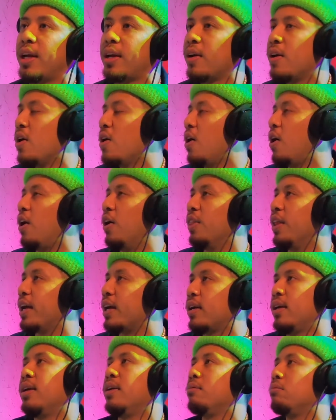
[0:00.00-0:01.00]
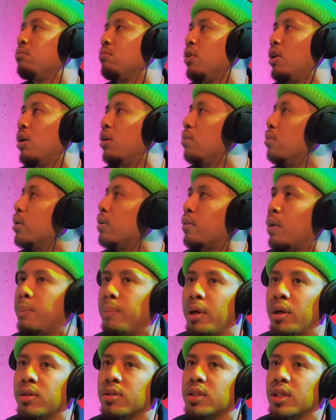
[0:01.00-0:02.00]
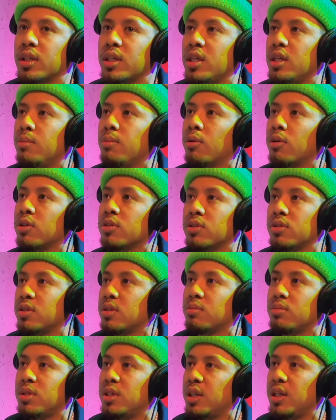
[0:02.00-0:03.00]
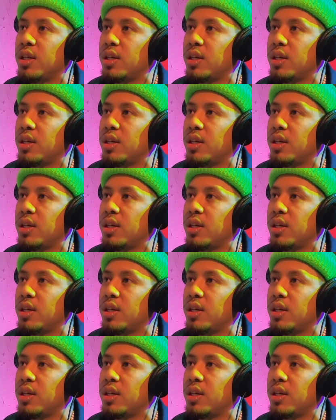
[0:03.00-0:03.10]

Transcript: like on like a one of our parents' like keyboards or some shit.